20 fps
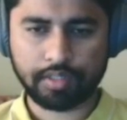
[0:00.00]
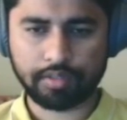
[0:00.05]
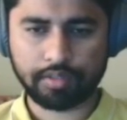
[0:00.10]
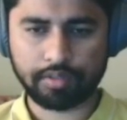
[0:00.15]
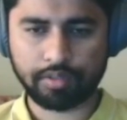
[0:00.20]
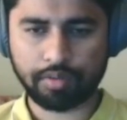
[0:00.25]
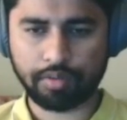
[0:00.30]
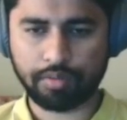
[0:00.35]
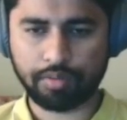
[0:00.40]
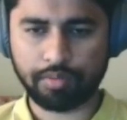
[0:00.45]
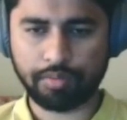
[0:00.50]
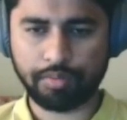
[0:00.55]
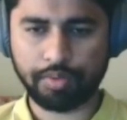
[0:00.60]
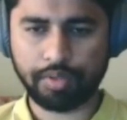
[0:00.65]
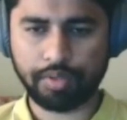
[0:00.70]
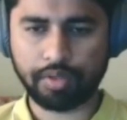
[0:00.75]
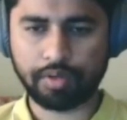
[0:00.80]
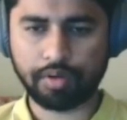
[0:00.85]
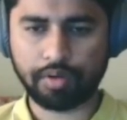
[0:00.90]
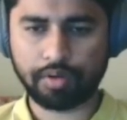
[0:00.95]
so we
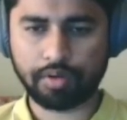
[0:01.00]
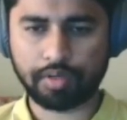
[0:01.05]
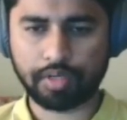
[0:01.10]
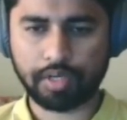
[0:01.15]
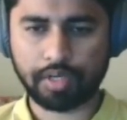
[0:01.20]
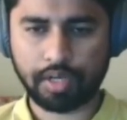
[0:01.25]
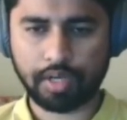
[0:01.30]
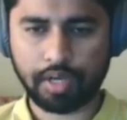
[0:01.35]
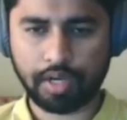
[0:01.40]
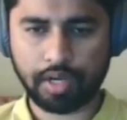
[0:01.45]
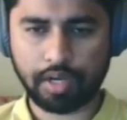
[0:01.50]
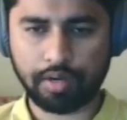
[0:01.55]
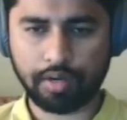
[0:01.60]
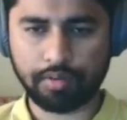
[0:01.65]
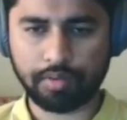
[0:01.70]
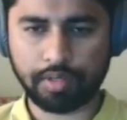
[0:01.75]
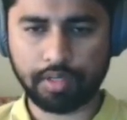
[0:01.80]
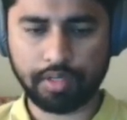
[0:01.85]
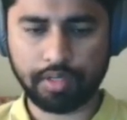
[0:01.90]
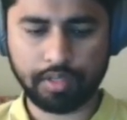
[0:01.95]
got
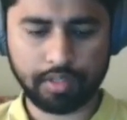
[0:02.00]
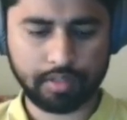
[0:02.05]
our